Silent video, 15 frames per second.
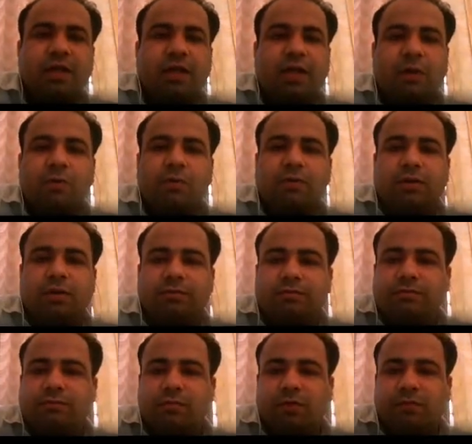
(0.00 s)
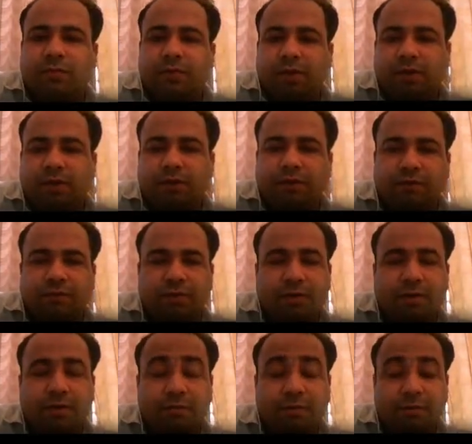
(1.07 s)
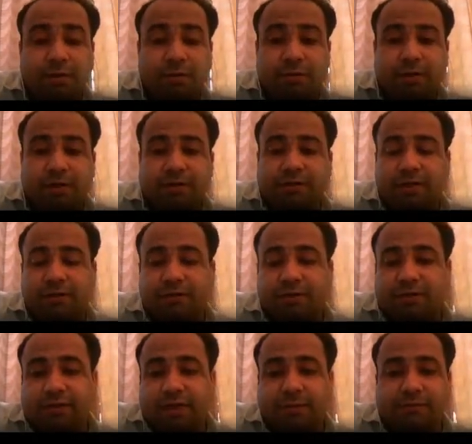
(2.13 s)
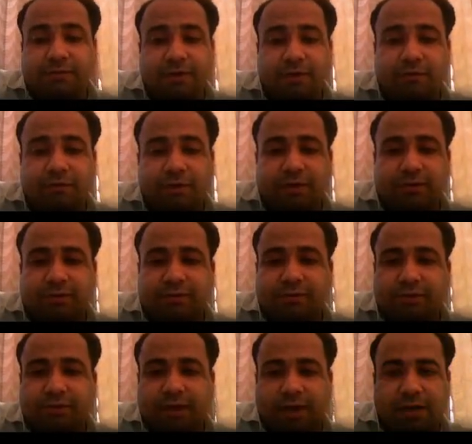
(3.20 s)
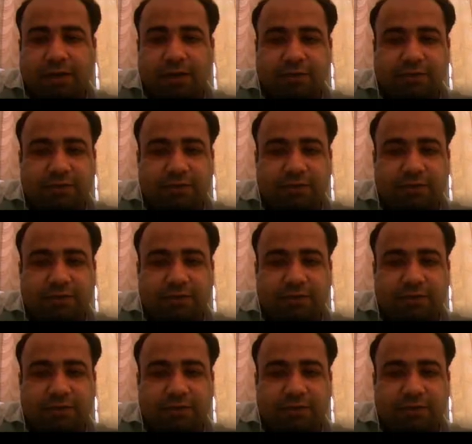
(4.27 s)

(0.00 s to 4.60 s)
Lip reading: Outcome will be we will be able to understand various types and defects and